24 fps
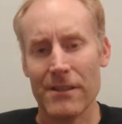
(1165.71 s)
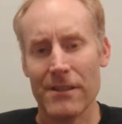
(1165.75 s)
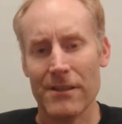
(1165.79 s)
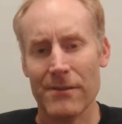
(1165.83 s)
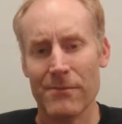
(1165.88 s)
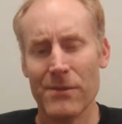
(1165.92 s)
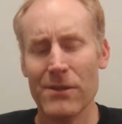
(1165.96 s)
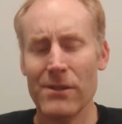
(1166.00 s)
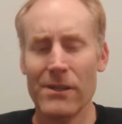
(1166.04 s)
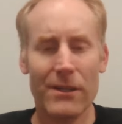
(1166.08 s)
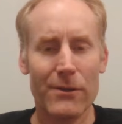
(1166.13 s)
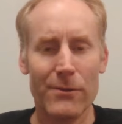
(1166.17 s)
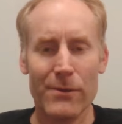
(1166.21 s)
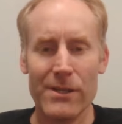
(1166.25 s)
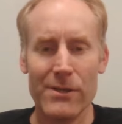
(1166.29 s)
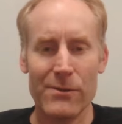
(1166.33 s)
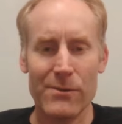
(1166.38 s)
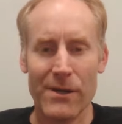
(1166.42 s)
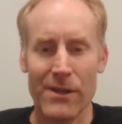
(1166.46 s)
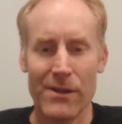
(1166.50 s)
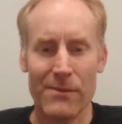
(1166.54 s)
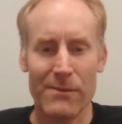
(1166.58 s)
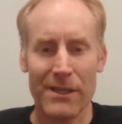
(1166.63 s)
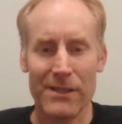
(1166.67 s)
And Munich Re is
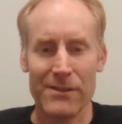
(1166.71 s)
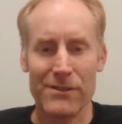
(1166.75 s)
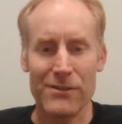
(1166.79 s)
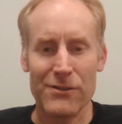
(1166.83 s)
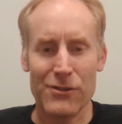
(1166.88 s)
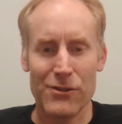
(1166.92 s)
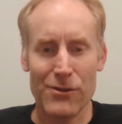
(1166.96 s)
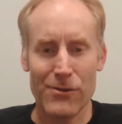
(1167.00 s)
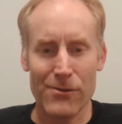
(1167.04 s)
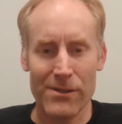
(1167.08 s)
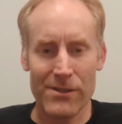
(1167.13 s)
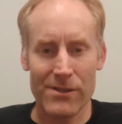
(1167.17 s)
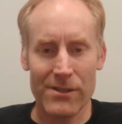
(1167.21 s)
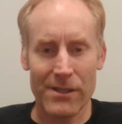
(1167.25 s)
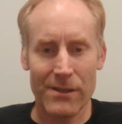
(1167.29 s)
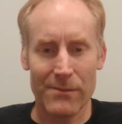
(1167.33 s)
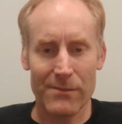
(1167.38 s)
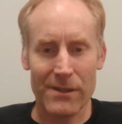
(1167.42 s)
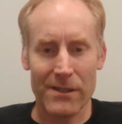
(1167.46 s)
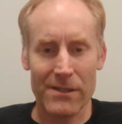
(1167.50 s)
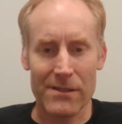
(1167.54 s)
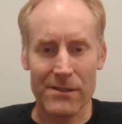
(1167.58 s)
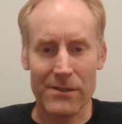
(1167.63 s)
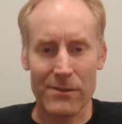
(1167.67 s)
one of the biggest insurance
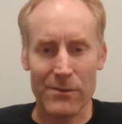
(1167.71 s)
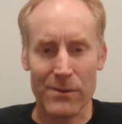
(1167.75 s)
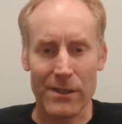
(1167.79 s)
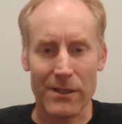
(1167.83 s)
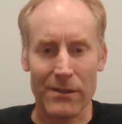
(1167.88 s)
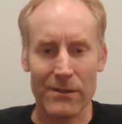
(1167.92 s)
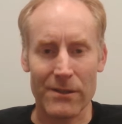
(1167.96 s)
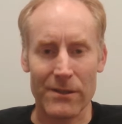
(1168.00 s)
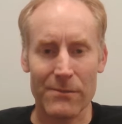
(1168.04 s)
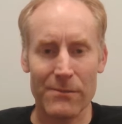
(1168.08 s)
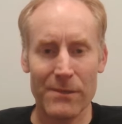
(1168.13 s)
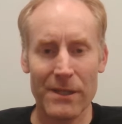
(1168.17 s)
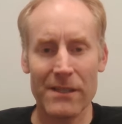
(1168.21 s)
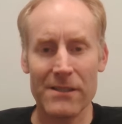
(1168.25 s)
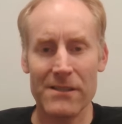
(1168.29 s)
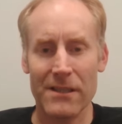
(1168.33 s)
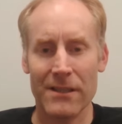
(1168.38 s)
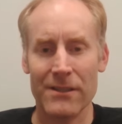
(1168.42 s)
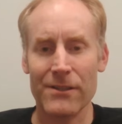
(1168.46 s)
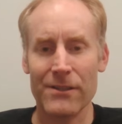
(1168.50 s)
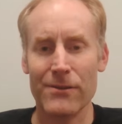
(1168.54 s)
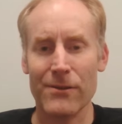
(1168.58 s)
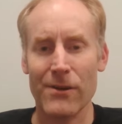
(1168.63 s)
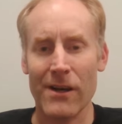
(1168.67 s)
companies in the world and the biggest
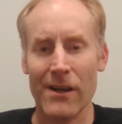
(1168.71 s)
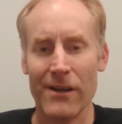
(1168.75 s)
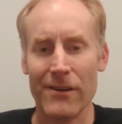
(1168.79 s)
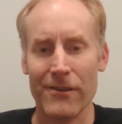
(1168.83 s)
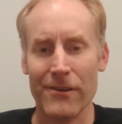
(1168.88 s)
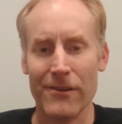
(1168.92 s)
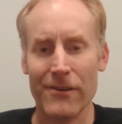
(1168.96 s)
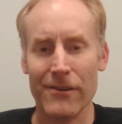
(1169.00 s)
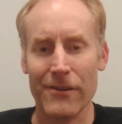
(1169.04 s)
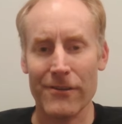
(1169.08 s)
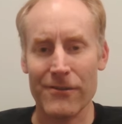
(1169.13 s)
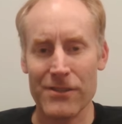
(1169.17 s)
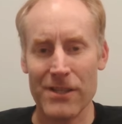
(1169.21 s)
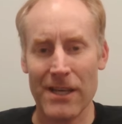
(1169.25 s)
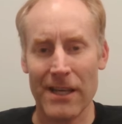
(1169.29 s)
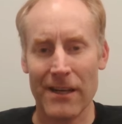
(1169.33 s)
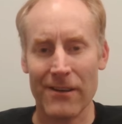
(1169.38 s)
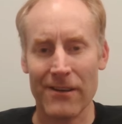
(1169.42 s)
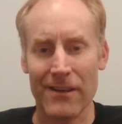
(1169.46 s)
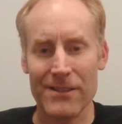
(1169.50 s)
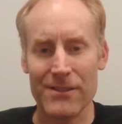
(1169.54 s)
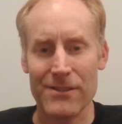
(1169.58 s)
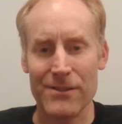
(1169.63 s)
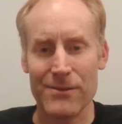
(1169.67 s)
underwriter of
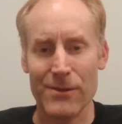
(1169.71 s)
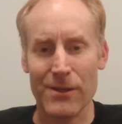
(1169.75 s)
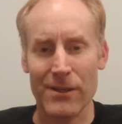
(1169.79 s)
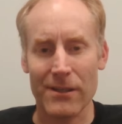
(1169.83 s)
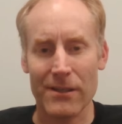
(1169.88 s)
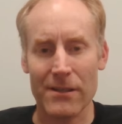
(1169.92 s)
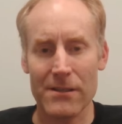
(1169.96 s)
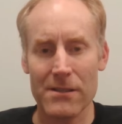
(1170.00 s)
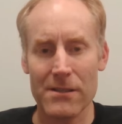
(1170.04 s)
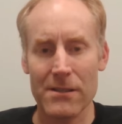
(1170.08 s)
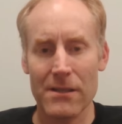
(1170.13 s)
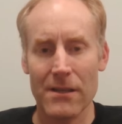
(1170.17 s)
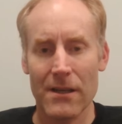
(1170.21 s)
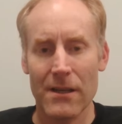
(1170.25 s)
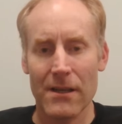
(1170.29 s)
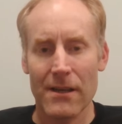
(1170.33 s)
satellites and rockets.